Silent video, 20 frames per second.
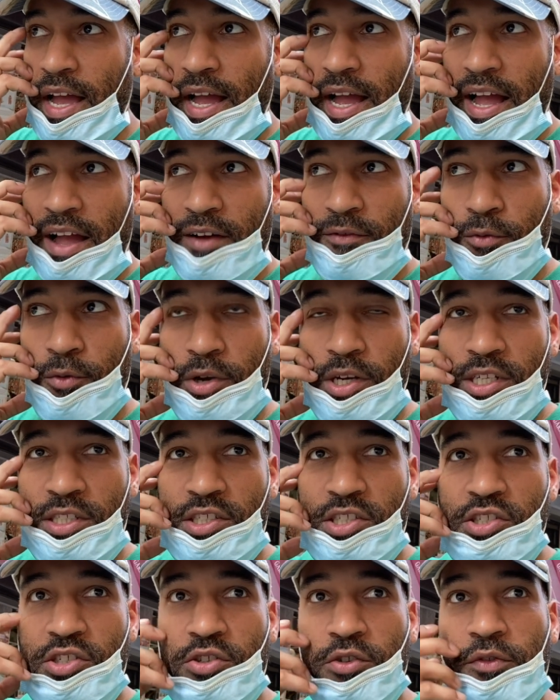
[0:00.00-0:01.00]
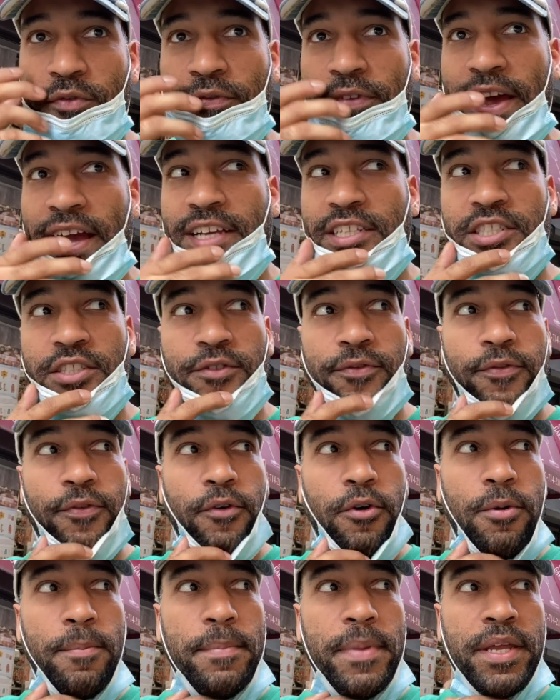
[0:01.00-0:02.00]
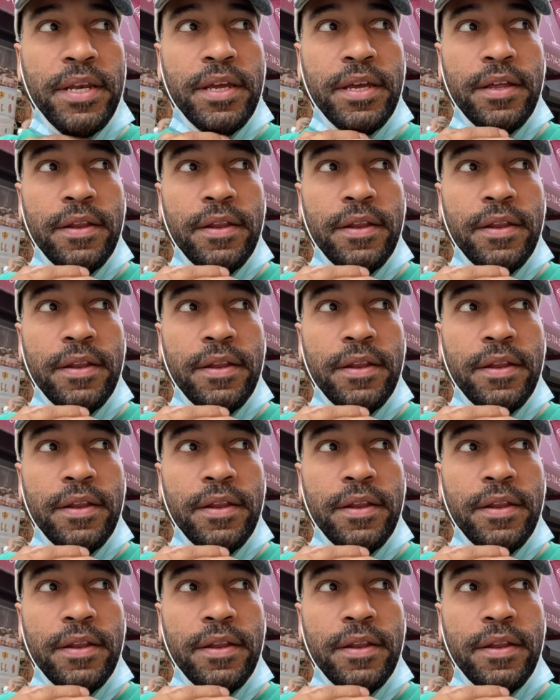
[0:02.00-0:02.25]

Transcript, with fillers: I've wanted to do fashion for a minute.